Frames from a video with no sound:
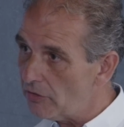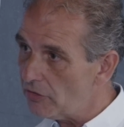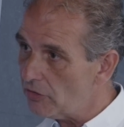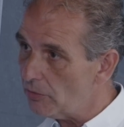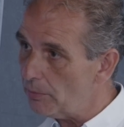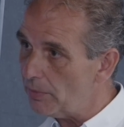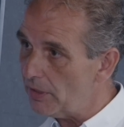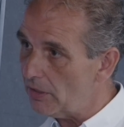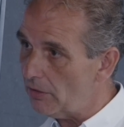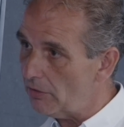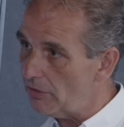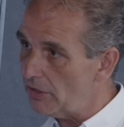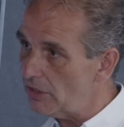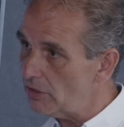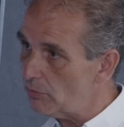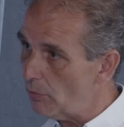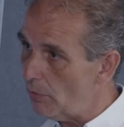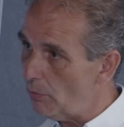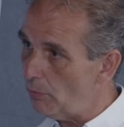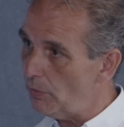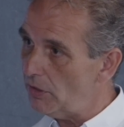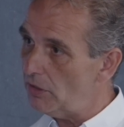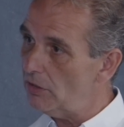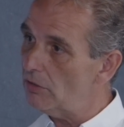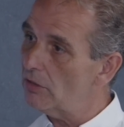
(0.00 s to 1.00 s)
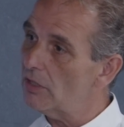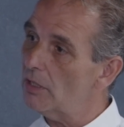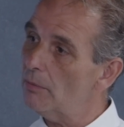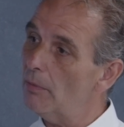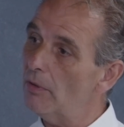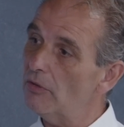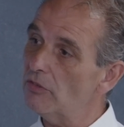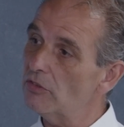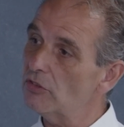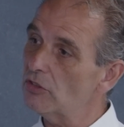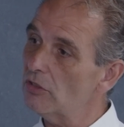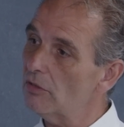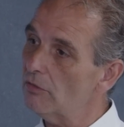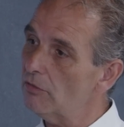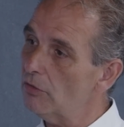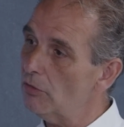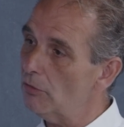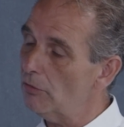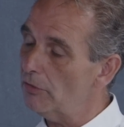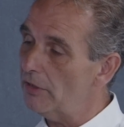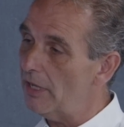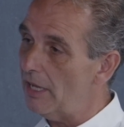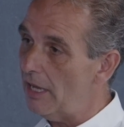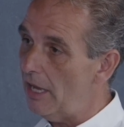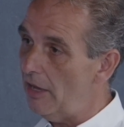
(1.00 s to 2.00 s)
to be honest, when we do come on the shop
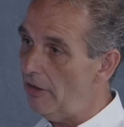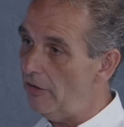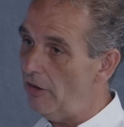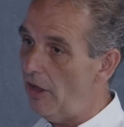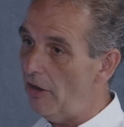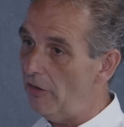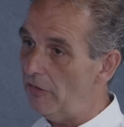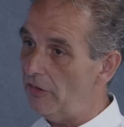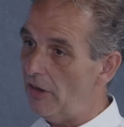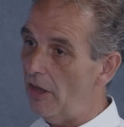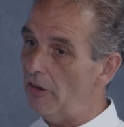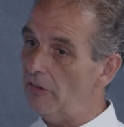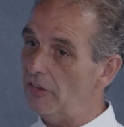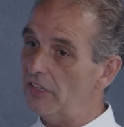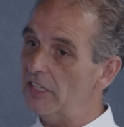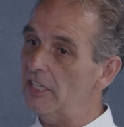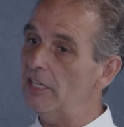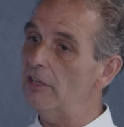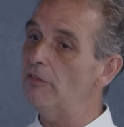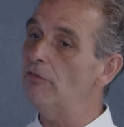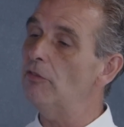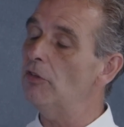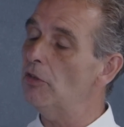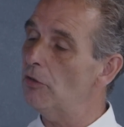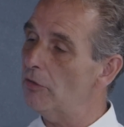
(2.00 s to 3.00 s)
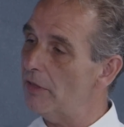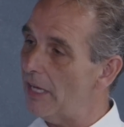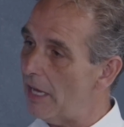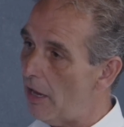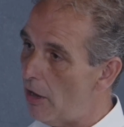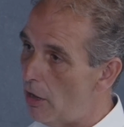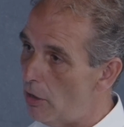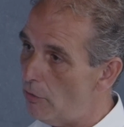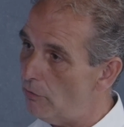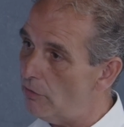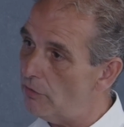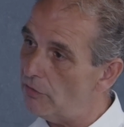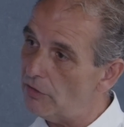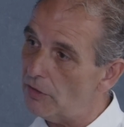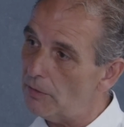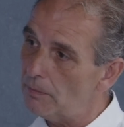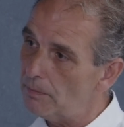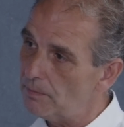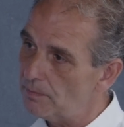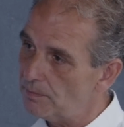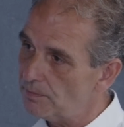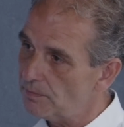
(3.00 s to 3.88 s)
floor and, and, and give you that overview.